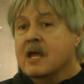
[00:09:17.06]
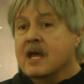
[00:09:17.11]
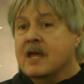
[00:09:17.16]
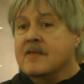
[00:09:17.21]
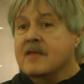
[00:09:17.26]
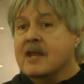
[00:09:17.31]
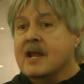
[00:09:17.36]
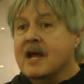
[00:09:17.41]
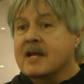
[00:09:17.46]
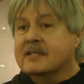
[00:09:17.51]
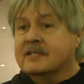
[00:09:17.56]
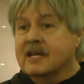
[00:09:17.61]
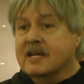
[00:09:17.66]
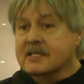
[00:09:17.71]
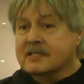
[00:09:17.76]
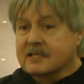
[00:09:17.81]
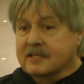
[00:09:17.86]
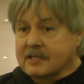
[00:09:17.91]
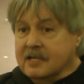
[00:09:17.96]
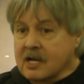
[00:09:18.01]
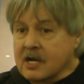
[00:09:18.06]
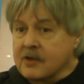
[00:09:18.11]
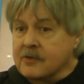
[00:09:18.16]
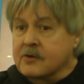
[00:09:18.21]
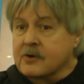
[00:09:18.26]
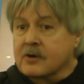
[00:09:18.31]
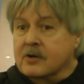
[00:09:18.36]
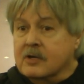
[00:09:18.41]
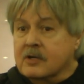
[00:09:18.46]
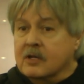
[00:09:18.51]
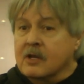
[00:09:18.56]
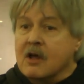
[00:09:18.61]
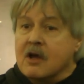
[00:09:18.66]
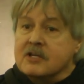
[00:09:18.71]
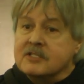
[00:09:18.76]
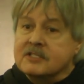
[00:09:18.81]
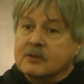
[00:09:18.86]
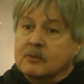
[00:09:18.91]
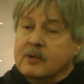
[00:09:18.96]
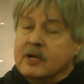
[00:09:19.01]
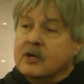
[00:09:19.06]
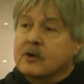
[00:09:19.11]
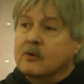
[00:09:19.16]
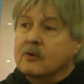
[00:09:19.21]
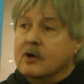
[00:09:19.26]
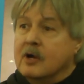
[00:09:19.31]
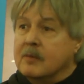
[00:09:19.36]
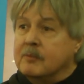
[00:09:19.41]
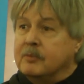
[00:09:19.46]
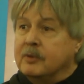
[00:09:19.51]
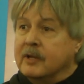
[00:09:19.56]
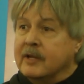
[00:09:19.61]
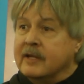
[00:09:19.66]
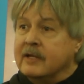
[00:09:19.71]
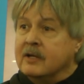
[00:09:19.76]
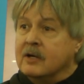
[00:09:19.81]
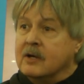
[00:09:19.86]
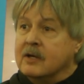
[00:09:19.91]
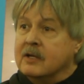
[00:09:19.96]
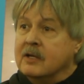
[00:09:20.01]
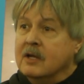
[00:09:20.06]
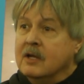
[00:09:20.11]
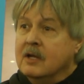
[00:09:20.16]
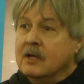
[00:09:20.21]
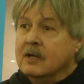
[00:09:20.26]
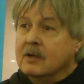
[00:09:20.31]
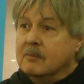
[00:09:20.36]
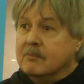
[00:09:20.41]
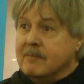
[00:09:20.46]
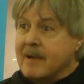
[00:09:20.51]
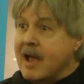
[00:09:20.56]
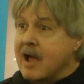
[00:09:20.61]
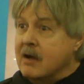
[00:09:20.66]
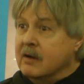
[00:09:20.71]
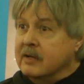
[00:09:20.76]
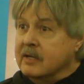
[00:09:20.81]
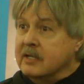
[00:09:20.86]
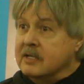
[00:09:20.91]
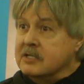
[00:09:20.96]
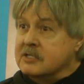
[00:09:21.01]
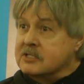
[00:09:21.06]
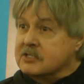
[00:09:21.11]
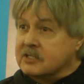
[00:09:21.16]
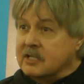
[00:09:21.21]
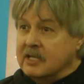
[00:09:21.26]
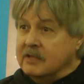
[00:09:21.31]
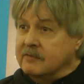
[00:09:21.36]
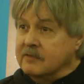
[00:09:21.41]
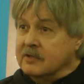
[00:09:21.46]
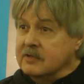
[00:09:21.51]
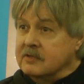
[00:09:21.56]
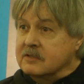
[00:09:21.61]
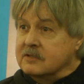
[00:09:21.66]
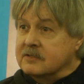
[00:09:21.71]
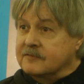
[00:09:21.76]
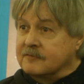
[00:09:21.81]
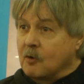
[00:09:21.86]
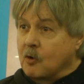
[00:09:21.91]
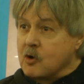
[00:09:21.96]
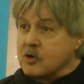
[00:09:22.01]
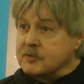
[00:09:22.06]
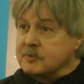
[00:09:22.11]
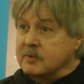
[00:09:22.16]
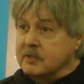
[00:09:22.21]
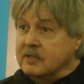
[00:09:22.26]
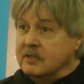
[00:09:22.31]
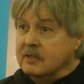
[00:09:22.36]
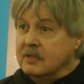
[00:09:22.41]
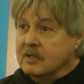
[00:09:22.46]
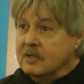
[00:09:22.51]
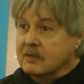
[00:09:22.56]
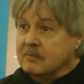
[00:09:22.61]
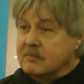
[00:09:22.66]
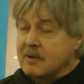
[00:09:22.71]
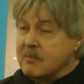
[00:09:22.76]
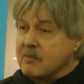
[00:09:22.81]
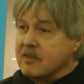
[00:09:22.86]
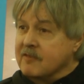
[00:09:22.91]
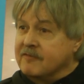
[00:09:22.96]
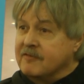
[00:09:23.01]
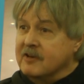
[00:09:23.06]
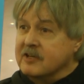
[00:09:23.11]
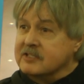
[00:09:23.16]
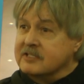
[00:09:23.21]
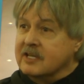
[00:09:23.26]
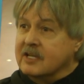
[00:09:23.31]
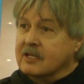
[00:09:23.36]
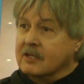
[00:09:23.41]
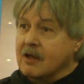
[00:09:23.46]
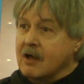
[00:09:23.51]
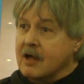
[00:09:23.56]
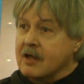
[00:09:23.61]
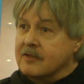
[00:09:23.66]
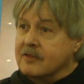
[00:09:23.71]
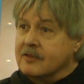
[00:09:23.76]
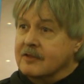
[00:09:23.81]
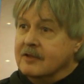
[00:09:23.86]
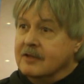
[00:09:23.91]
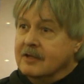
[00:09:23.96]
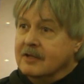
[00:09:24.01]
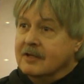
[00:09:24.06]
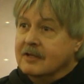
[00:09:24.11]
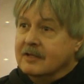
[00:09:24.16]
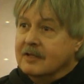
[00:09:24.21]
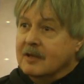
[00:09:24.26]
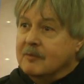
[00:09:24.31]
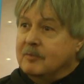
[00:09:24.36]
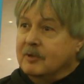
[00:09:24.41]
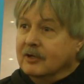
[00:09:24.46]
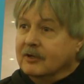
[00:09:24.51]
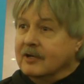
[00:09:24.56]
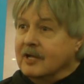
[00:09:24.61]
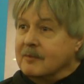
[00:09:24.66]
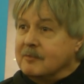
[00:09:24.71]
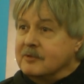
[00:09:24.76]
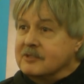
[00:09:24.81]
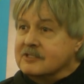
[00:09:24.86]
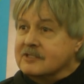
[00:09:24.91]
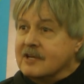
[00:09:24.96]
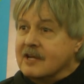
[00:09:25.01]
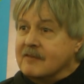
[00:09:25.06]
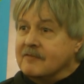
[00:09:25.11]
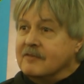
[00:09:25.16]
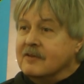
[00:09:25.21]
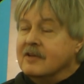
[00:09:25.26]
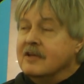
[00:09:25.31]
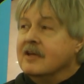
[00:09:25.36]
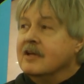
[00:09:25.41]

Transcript: And then I tested the other cloths that we grew up playing on, Malley, Stevens, Forsman. Remember the fuzzy cloth that peeled up and stuff?